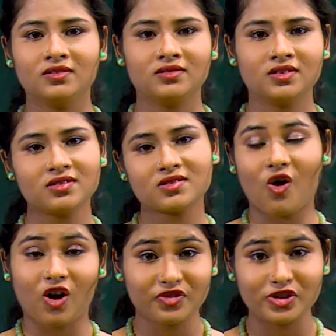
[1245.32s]
This is
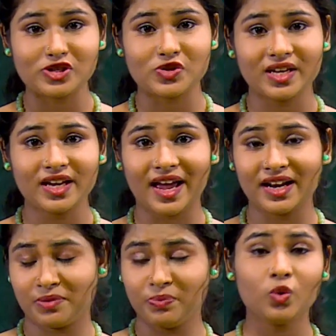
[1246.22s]
all for today, and
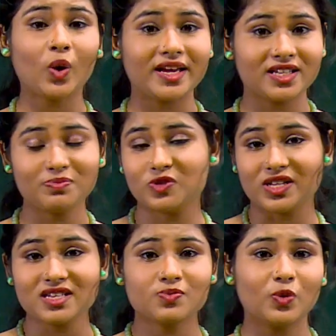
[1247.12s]
let me wind up
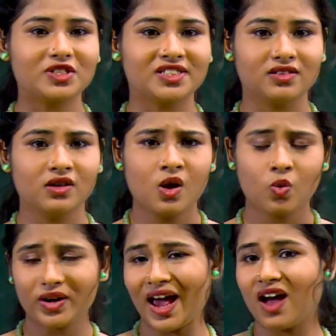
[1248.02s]
today's portion.
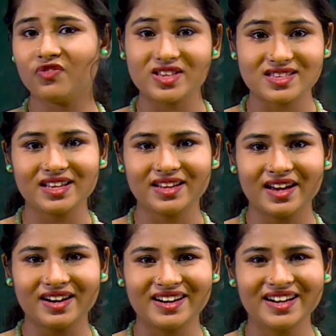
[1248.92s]
What have we seen
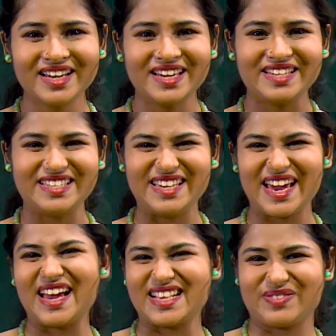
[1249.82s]
here?
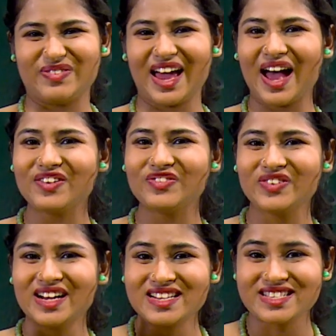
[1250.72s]
Yes, we have
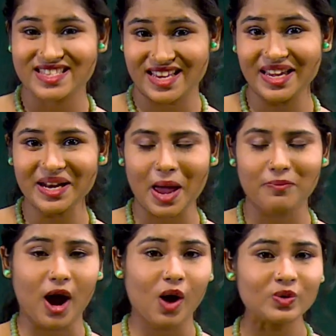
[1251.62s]
seen
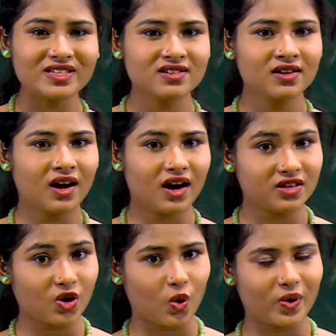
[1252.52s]
about a
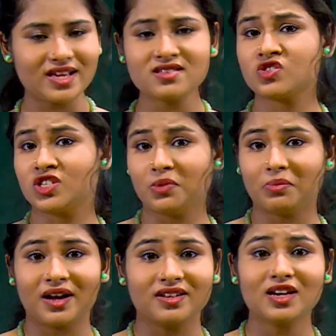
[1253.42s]
novelist,
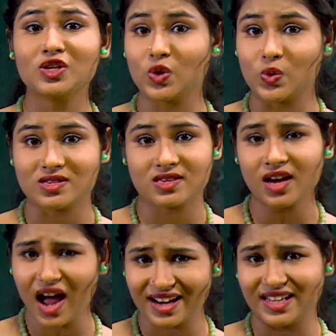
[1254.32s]
Chimamanda Ngozi
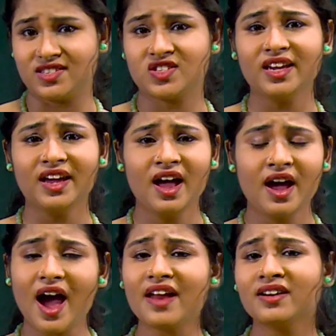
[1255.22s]
Adichie,
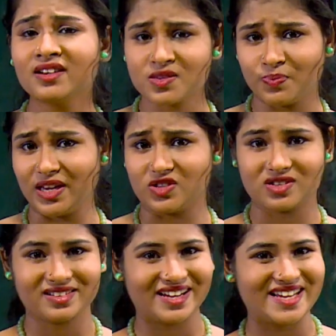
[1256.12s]
and her speech,
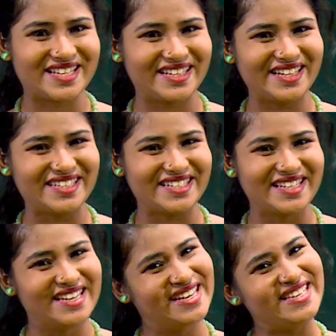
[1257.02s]
isn't it?
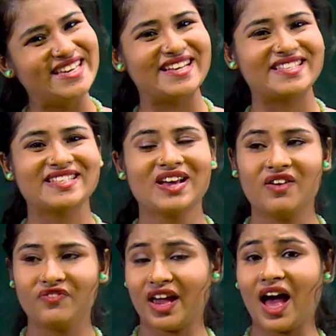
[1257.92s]
Yes,
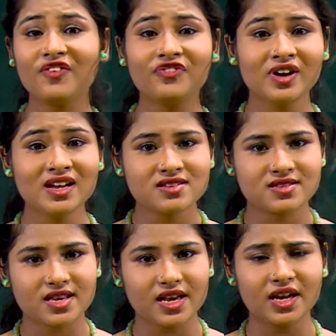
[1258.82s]
we have
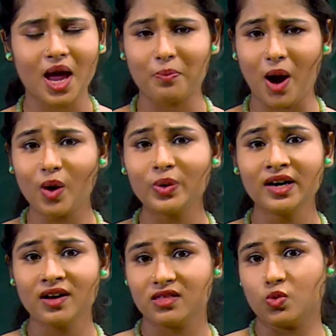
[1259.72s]
seen about
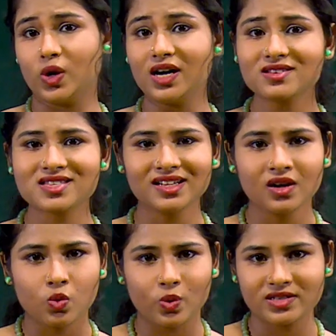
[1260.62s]
the works
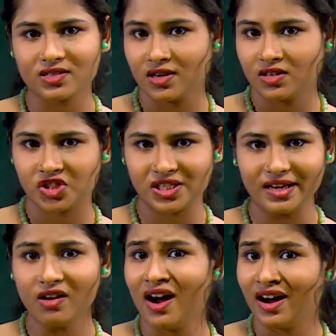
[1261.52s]
which
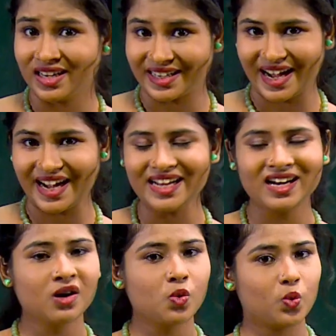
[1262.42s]
she read,
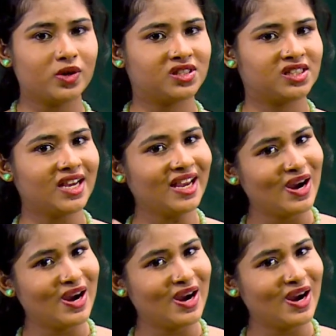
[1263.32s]
which she